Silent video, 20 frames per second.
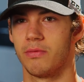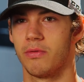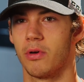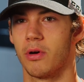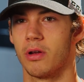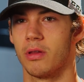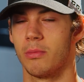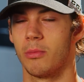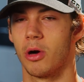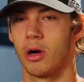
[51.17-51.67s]

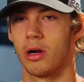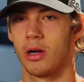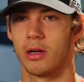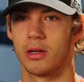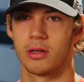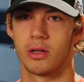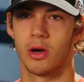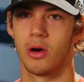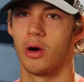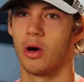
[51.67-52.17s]
4 in the
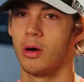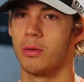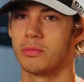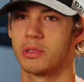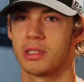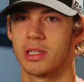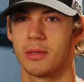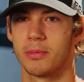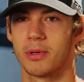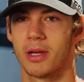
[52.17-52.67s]
morning, go home,
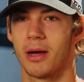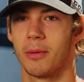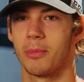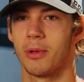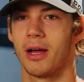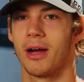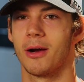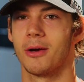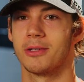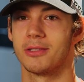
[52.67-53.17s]
sleep a
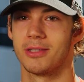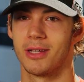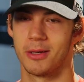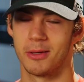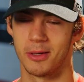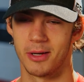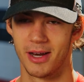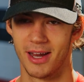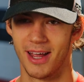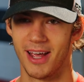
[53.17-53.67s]
couple hours,
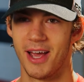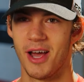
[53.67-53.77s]
then